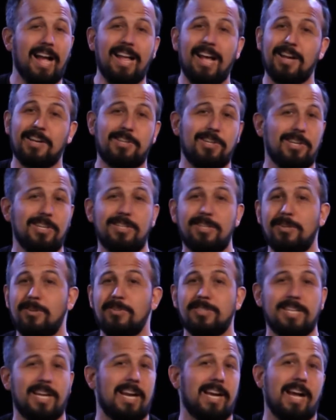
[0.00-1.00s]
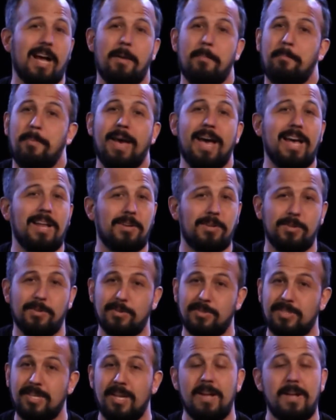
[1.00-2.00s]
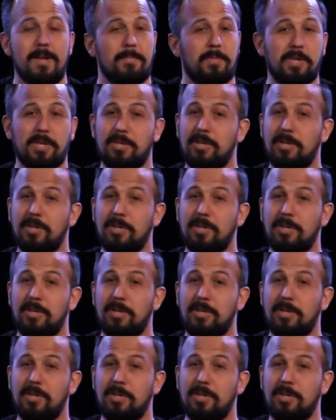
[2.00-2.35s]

I got good news and I got bad news.